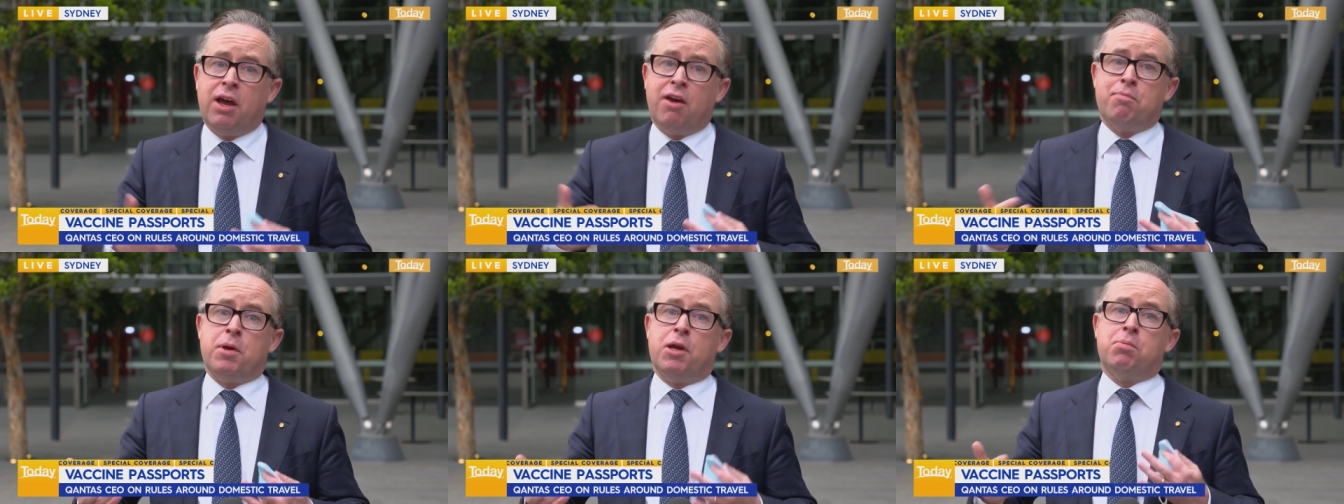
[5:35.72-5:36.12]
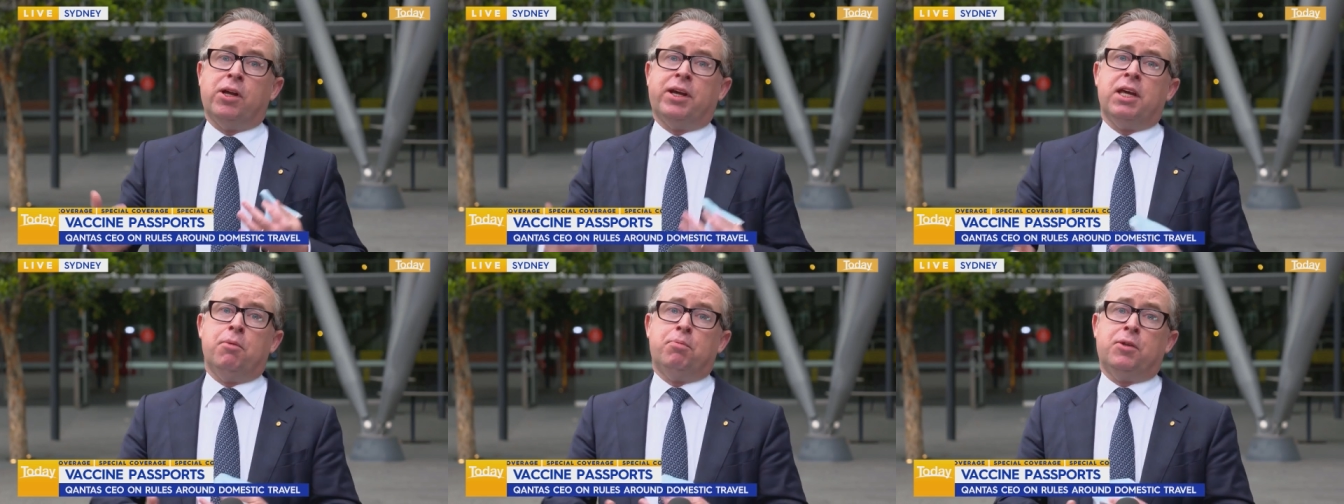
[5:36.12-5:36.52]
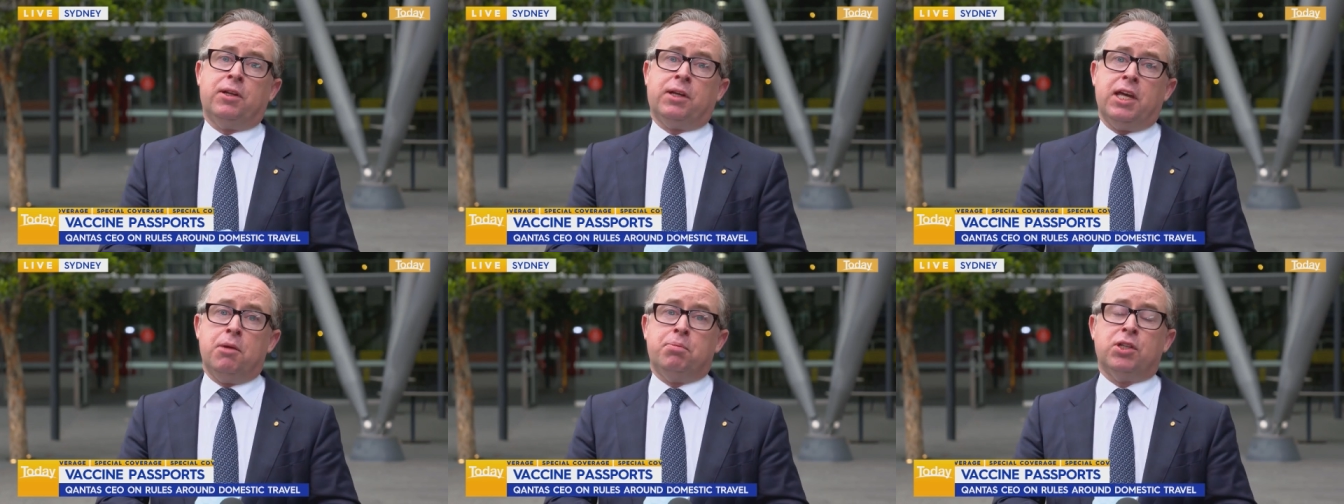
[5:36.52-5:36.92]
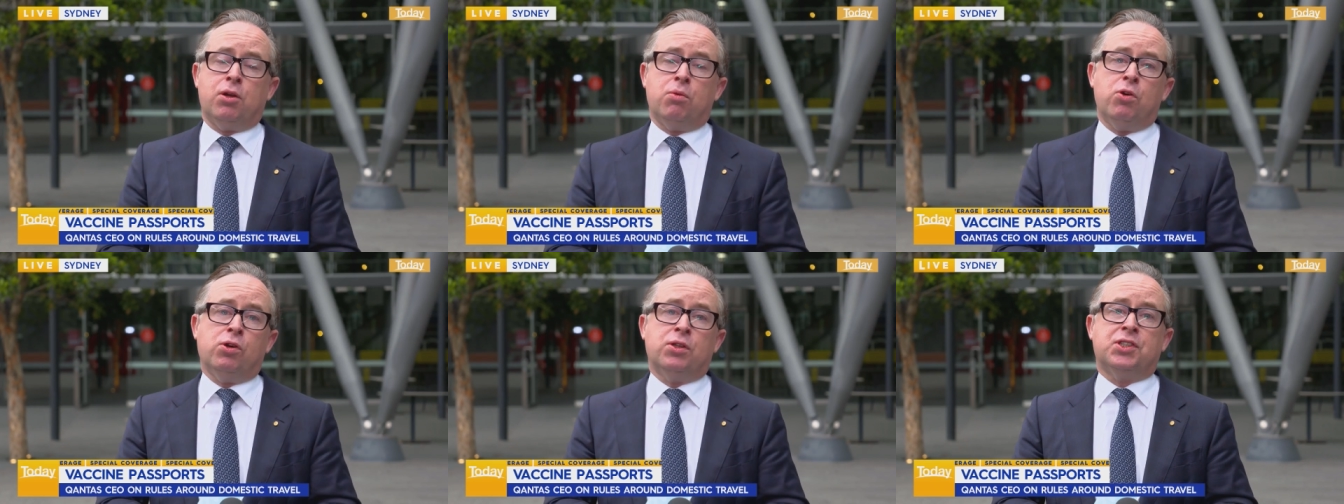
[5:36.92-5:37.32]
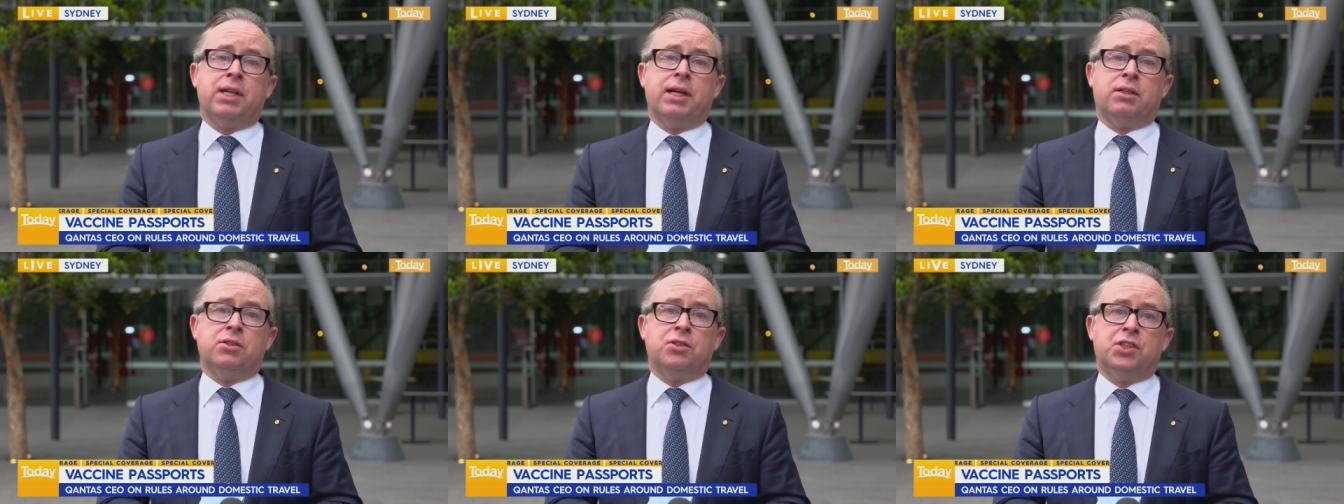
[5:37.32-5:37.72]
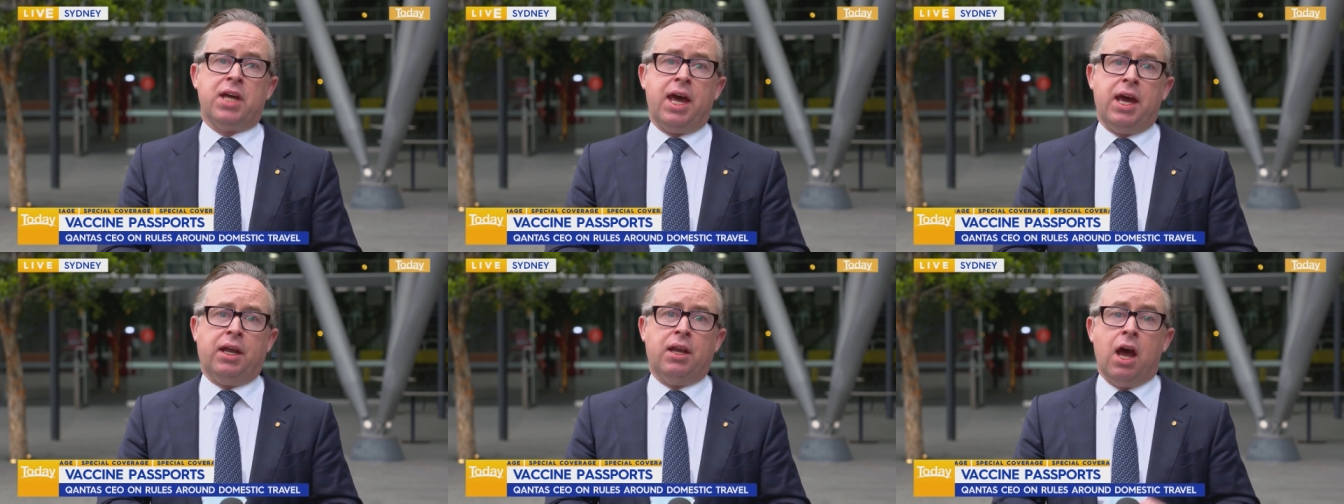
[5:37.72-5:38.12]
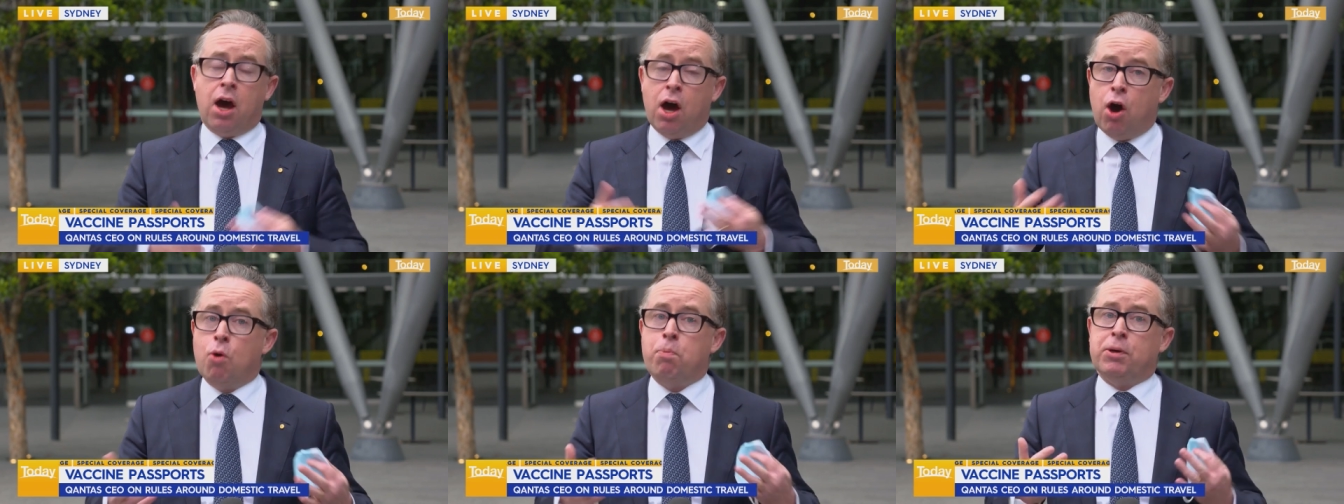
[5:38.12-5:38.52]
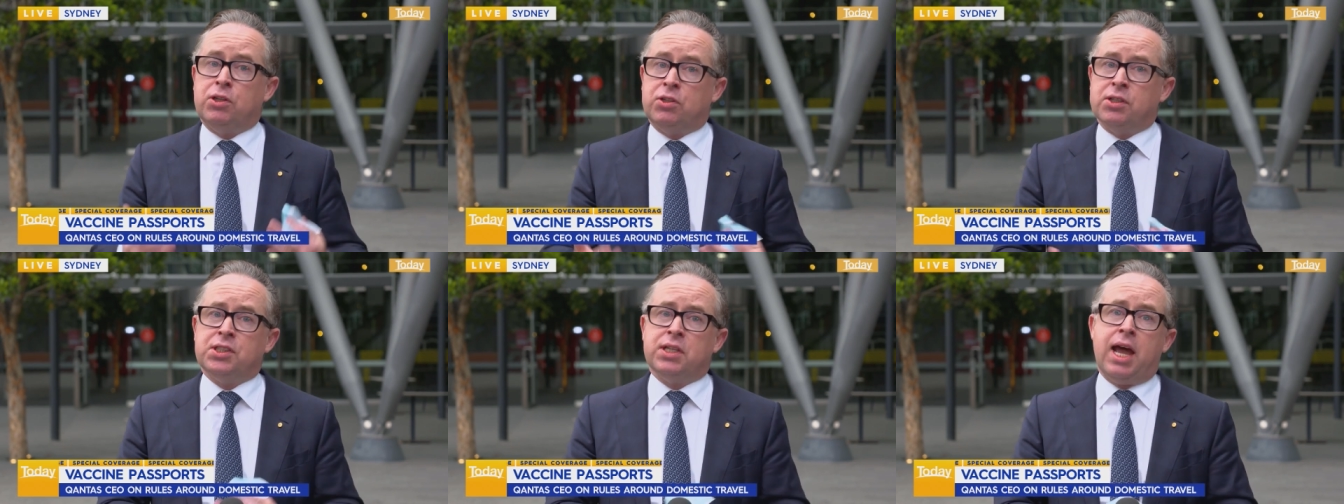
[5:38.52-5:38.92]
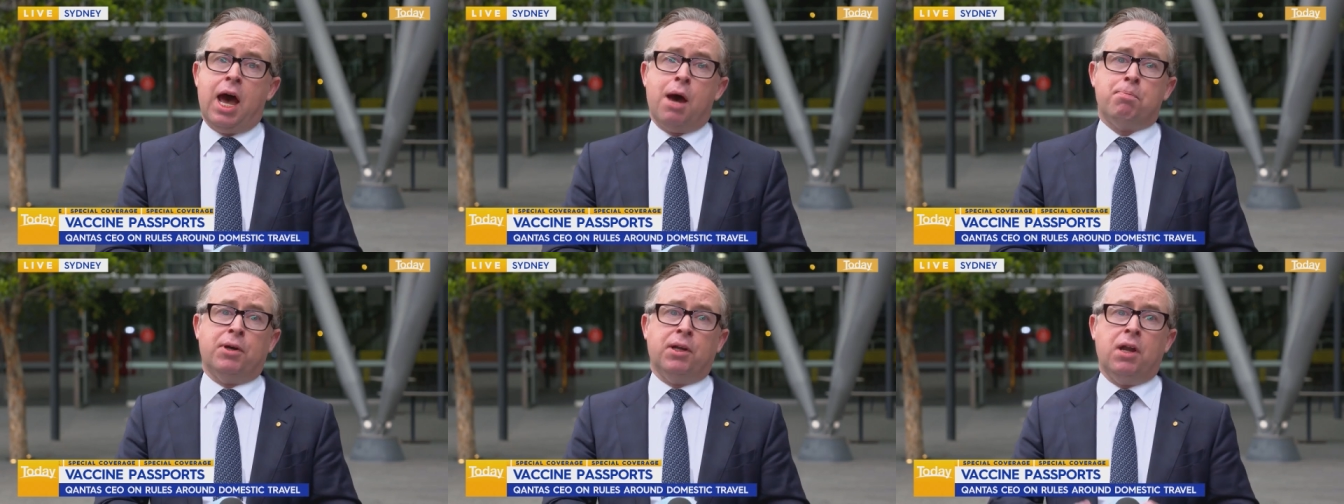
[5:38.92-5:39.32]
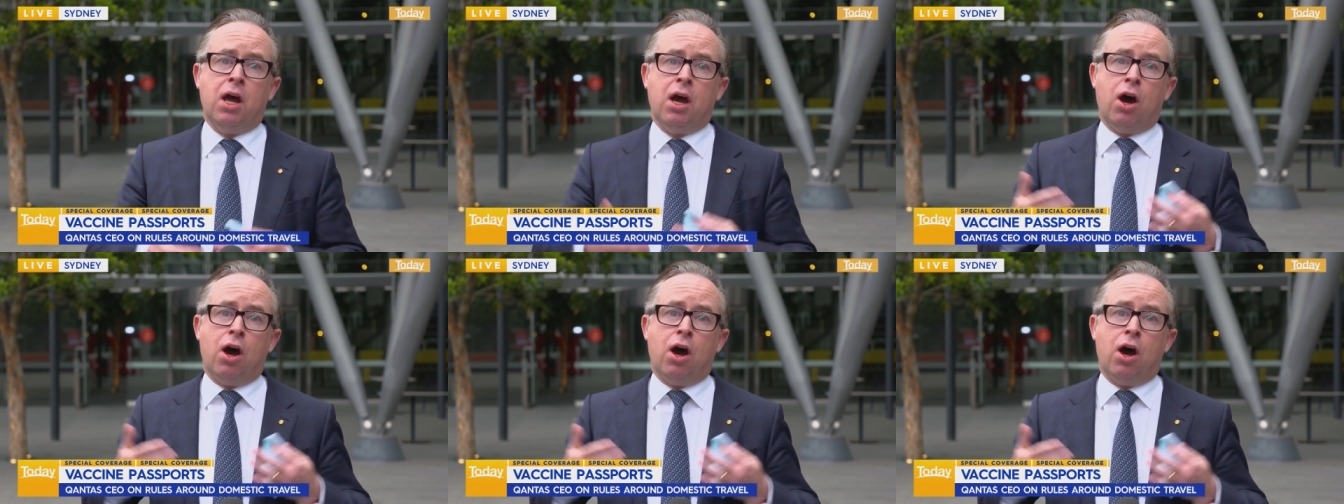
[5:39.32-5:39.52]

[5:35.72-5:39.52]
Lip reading: if people keep to the rules that they're saying. I hope it doesn't happen.